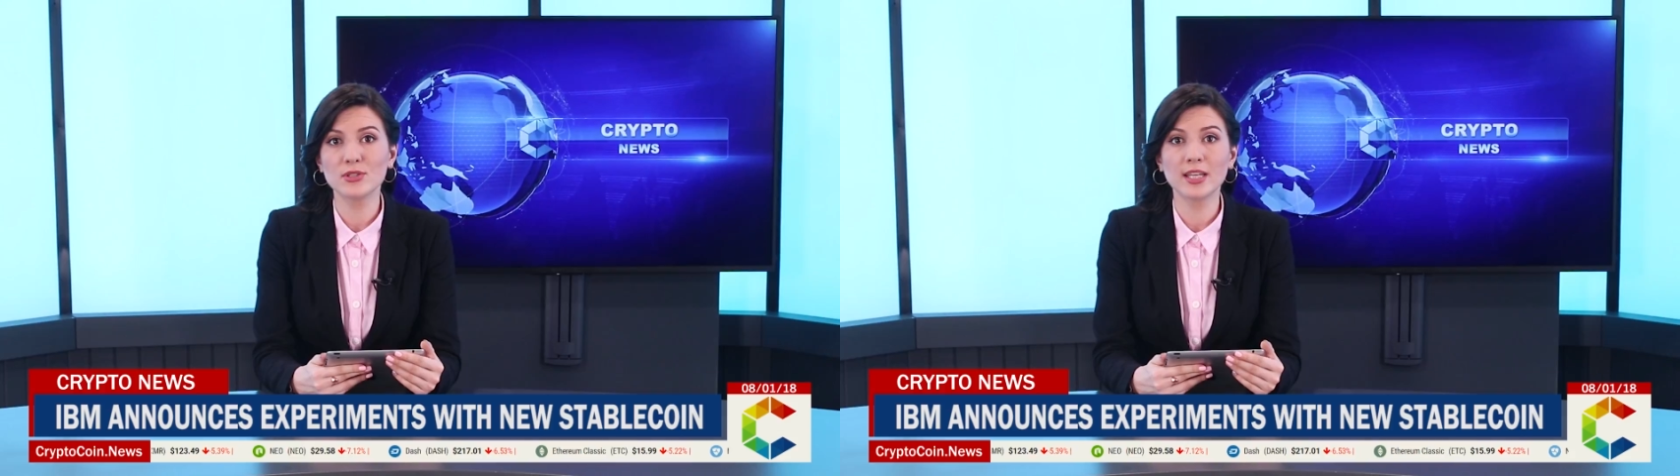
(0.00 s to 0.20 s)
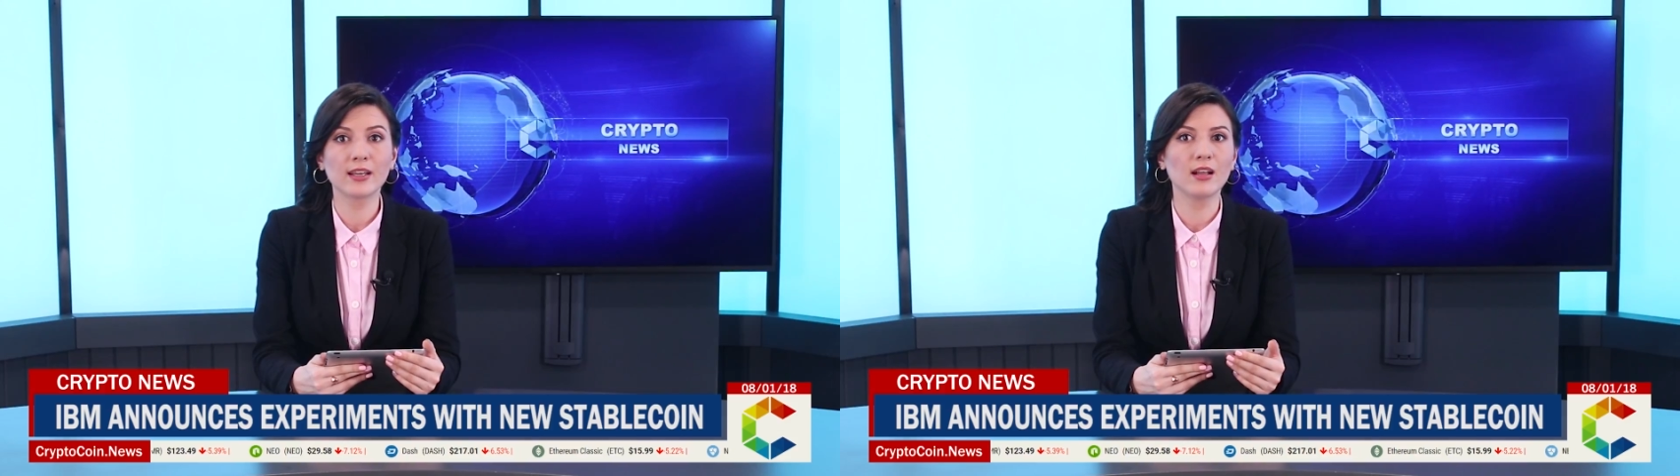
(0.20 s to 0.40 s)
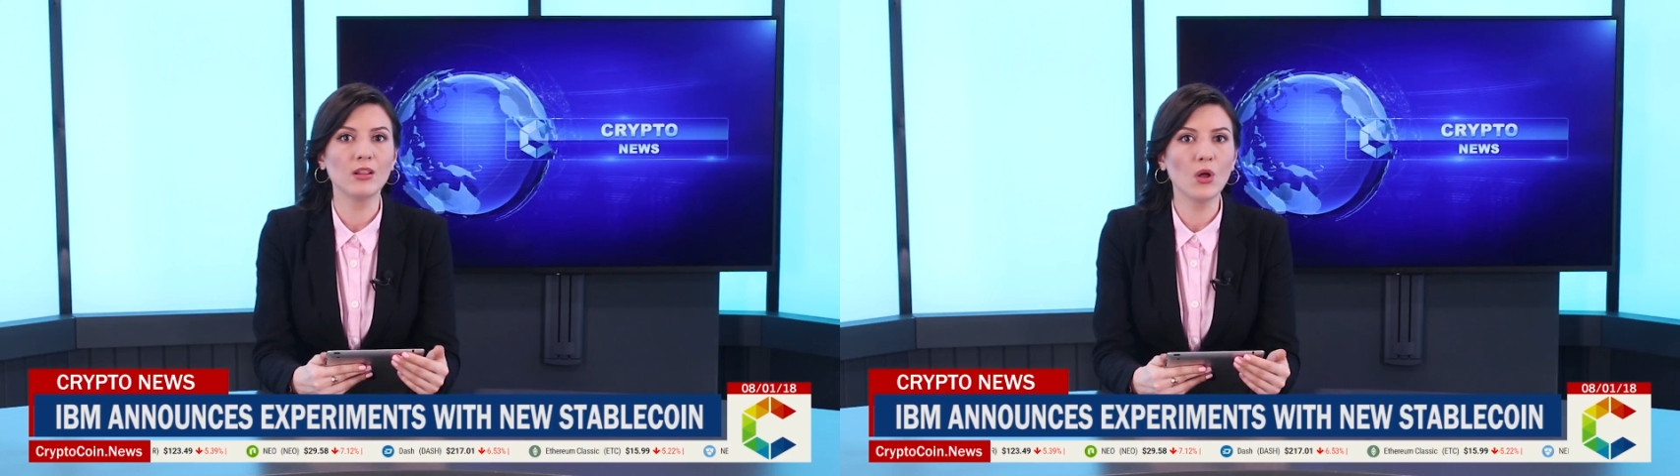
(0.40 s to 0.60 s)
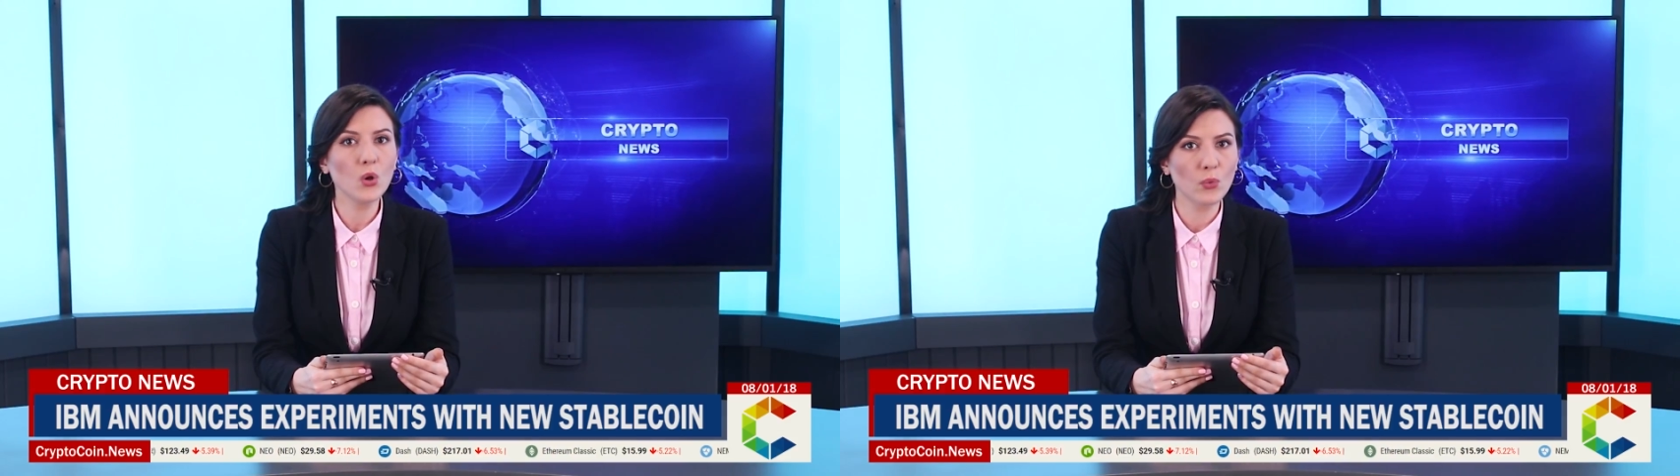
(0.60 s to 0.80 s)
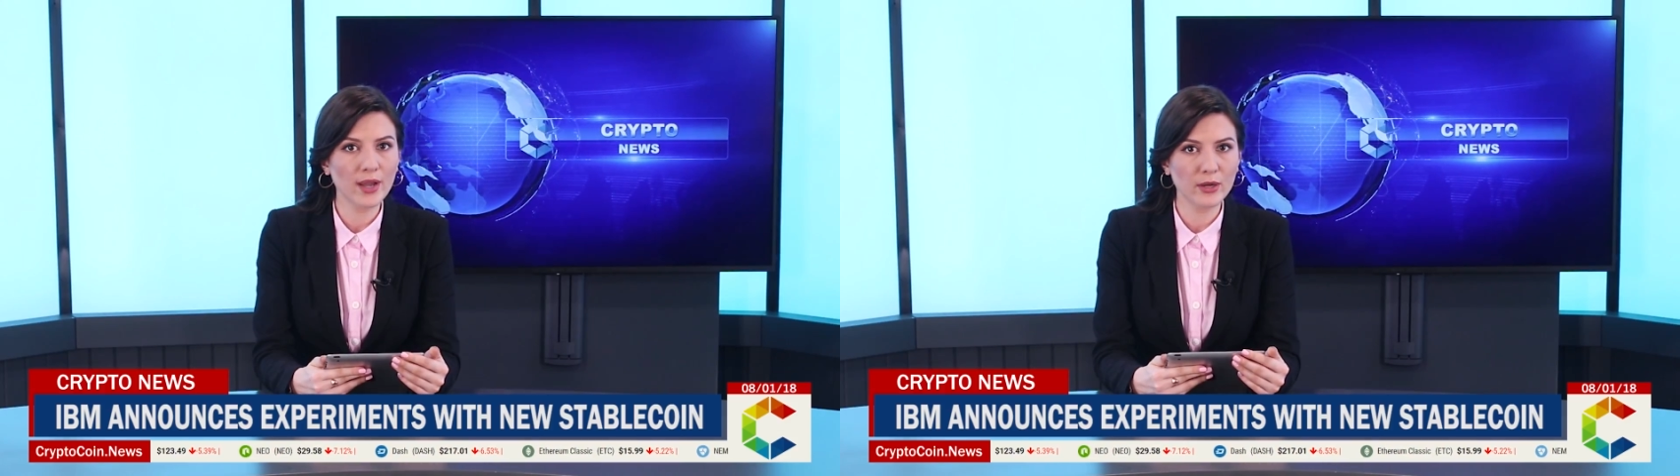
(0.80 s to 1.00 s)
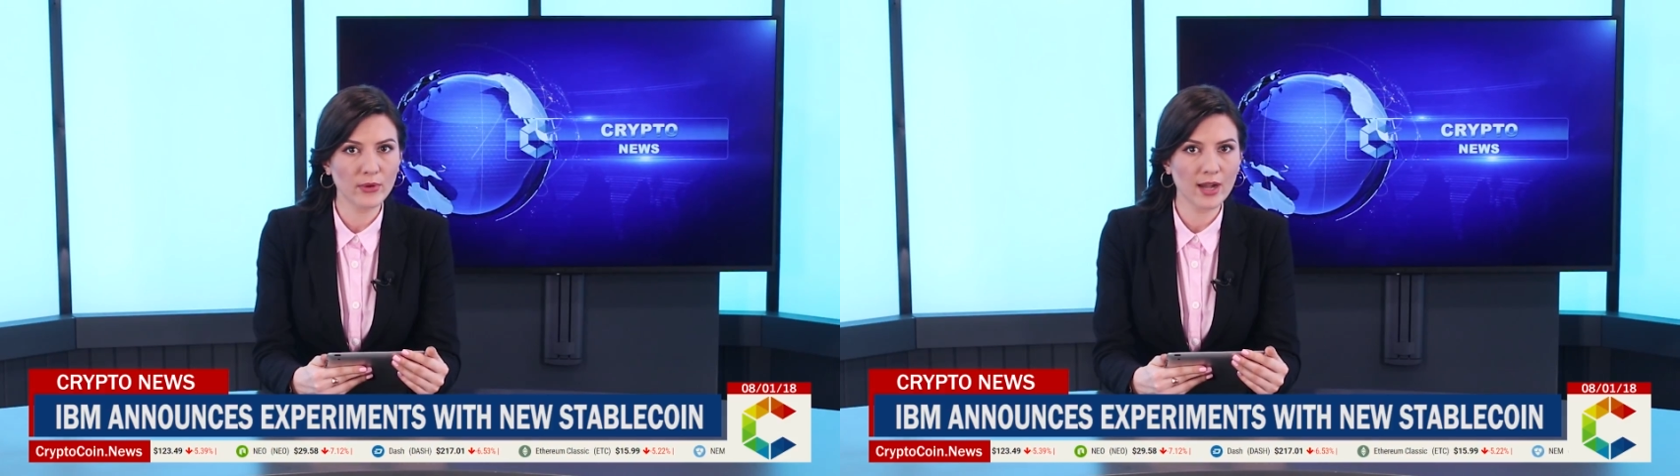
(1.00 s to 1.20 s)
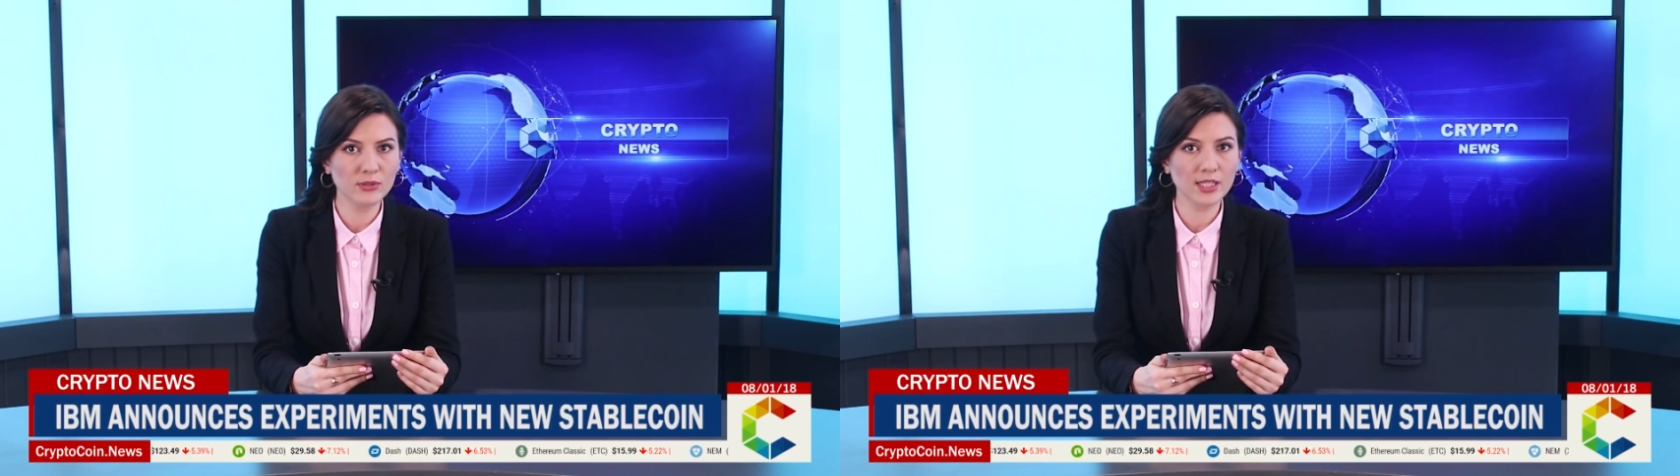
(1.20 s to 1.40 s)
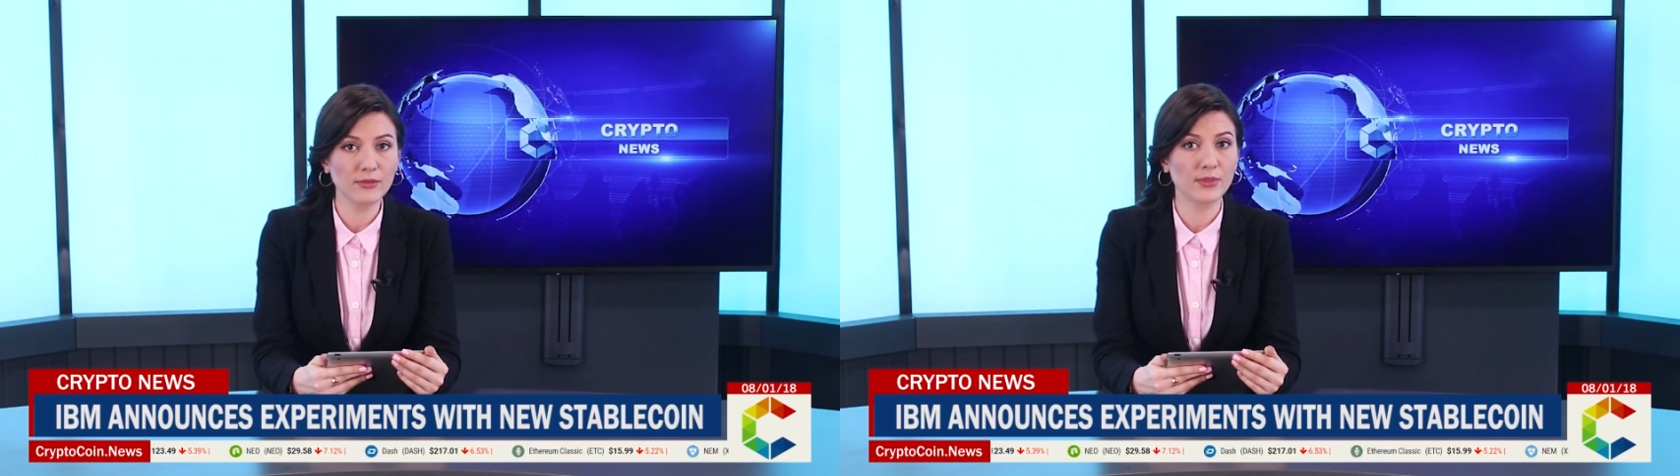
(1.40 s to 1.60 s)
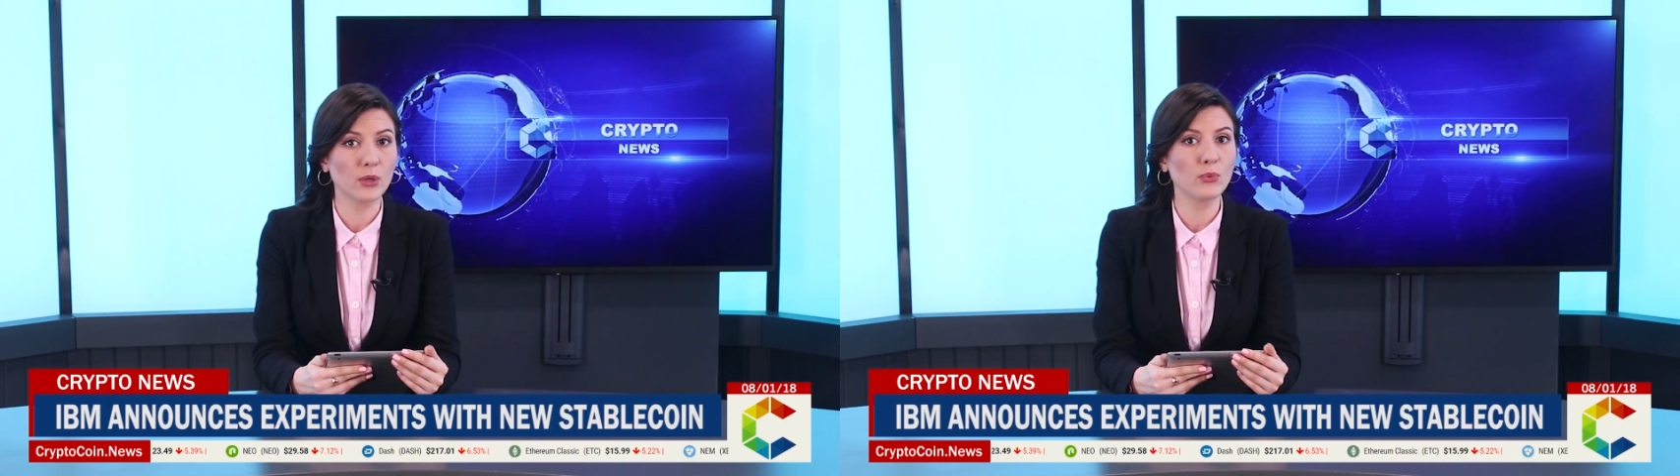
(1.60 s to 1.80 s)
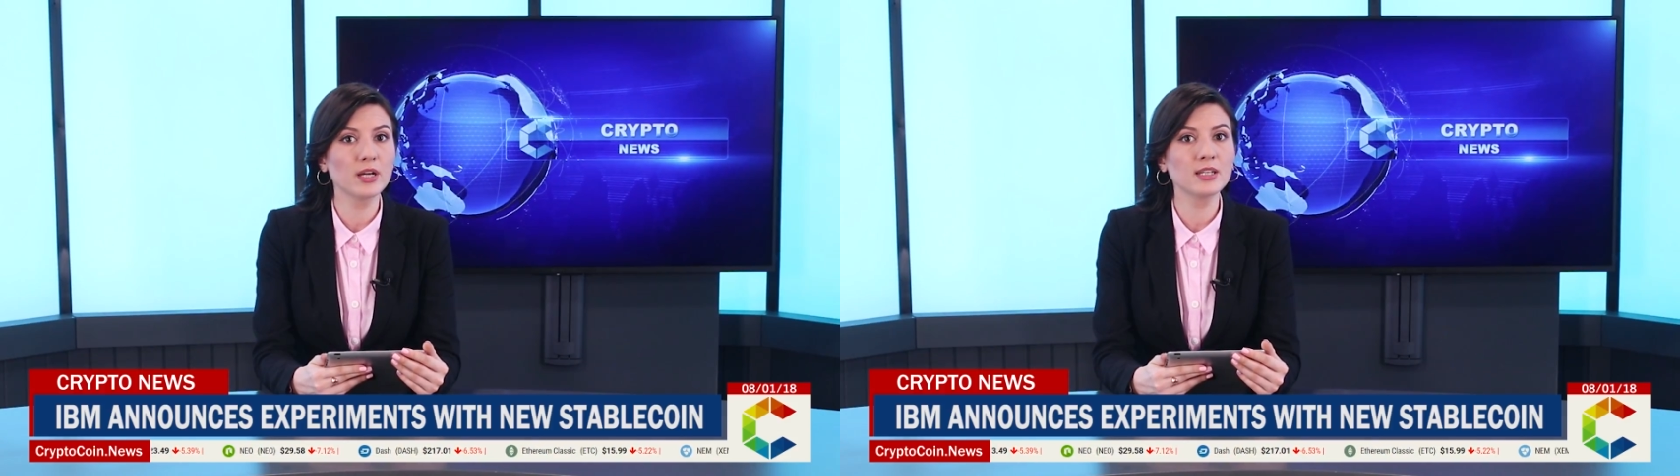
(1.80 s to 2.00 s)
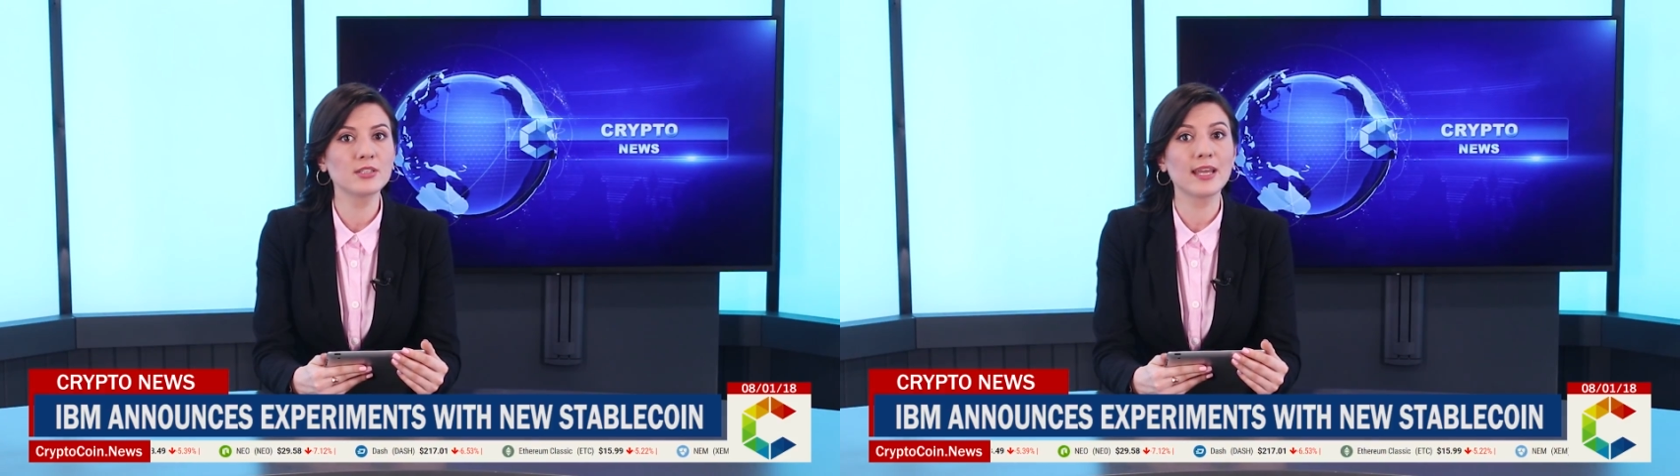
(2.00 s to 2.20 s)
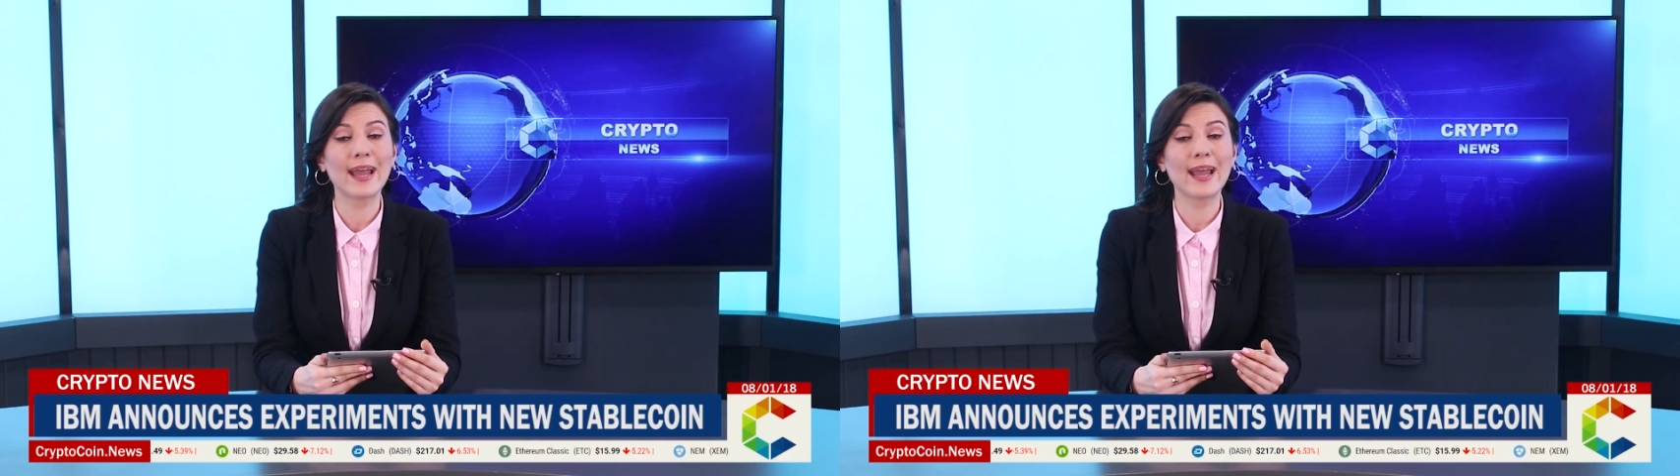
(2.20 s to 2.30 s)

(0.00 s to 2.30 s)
to take a long way around if they wanted